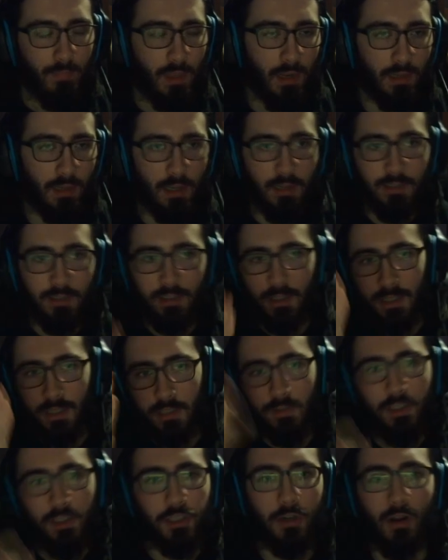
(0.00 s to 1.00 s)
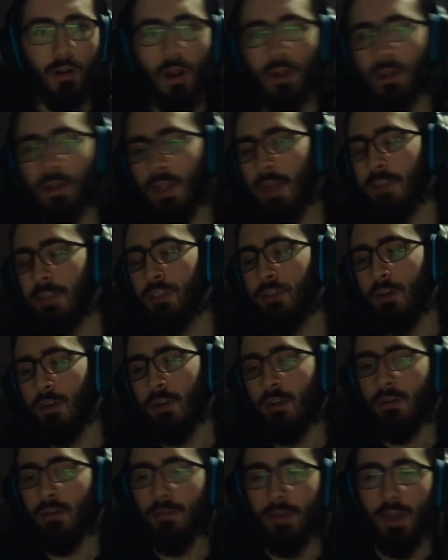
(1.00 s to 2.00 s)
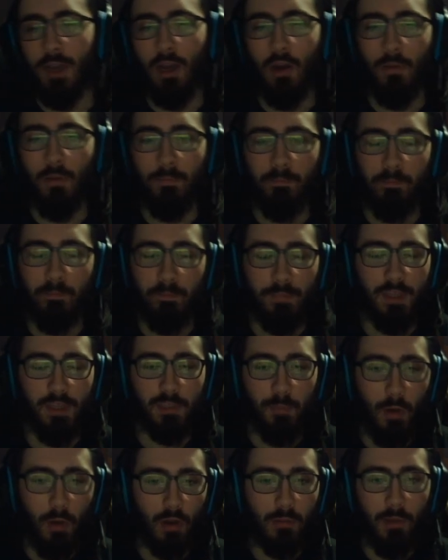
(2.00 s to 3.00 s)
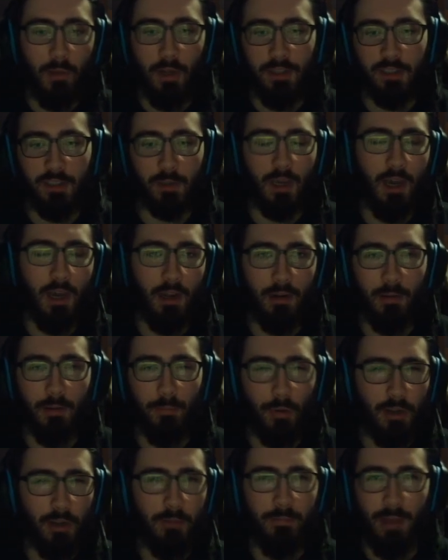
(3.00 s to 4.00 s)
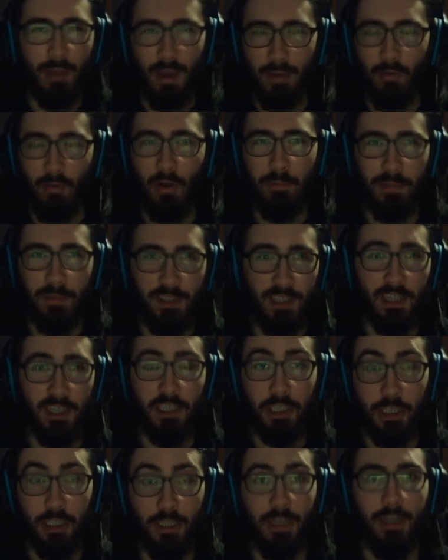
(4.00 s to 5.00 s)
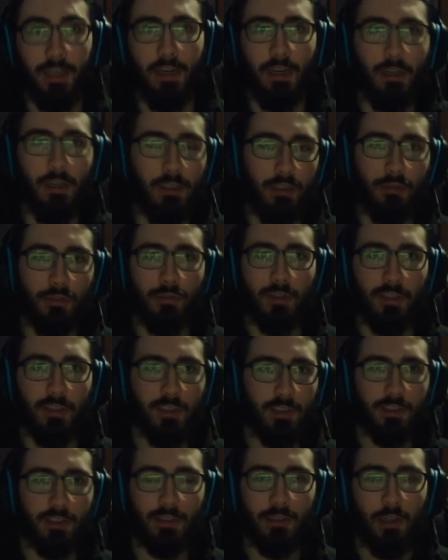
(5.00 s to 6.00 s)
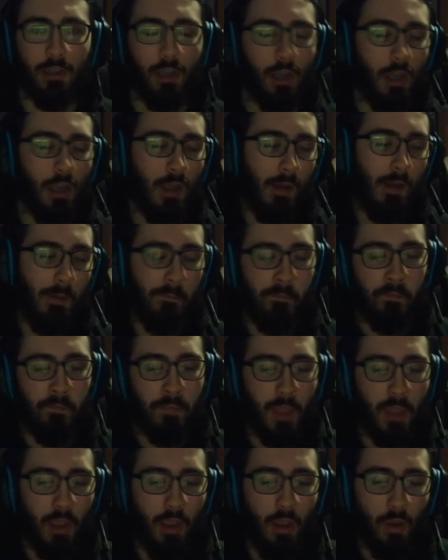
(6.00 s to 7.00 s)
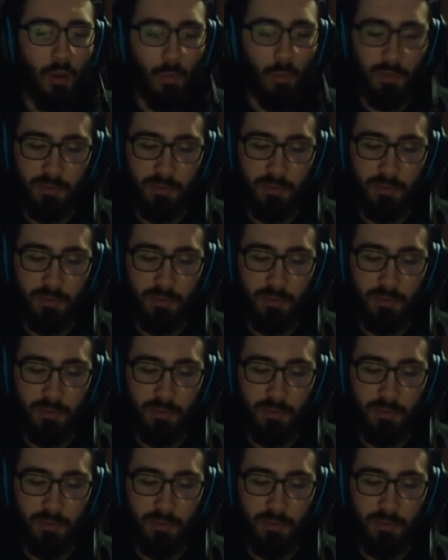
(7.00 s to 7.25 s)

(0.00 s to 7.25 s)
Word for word: Because it's featuring our Glastrier. Now, this Pokemon's got a pretty bad reputation in NU, because it's... We,